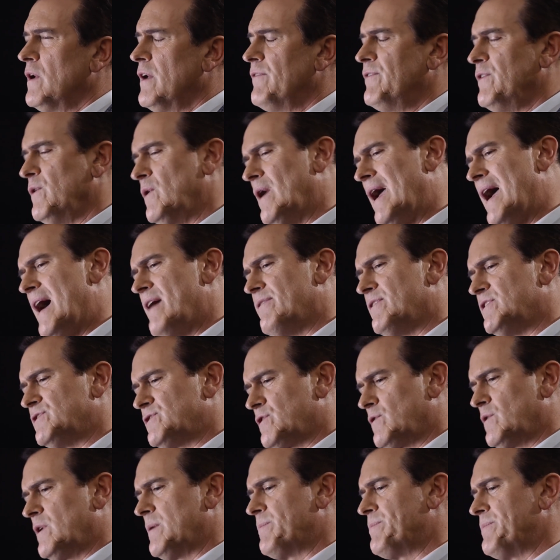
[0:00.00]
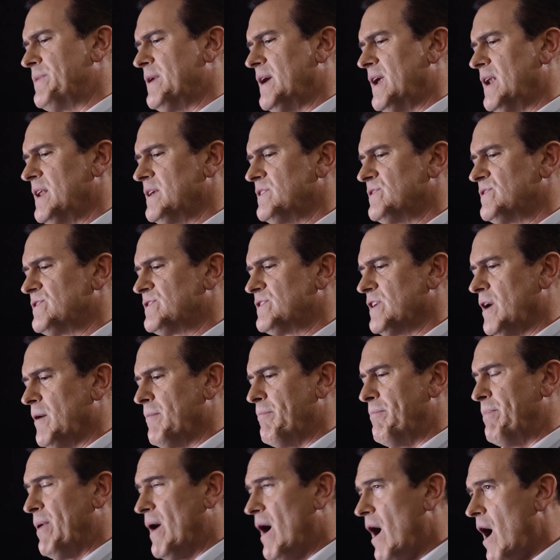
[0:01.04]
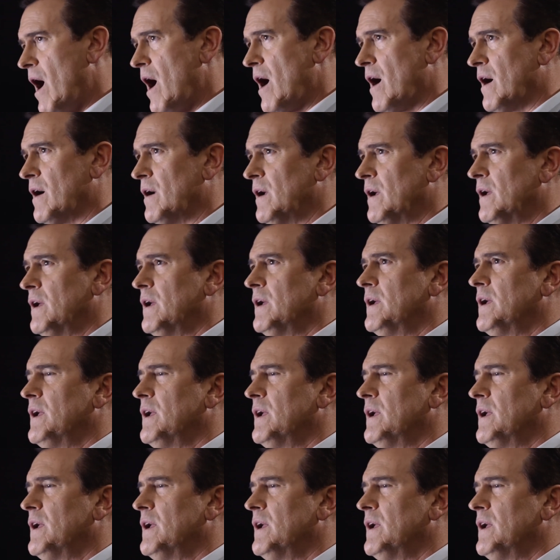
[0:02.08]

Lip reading: if you have a script that is subpar,